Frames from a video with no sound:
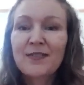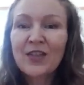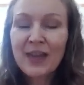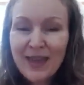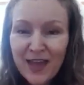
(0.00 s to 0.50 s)

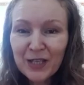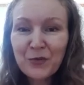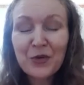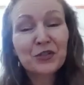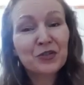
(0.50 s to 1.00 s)
The kid
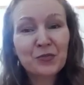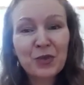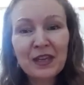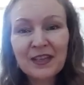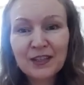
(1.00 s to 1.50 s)
wants to
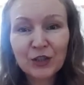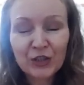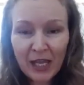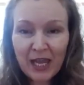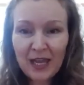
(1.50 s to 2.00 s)
be
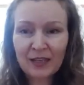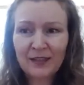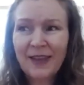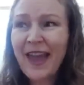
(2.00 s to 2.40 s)
entertained.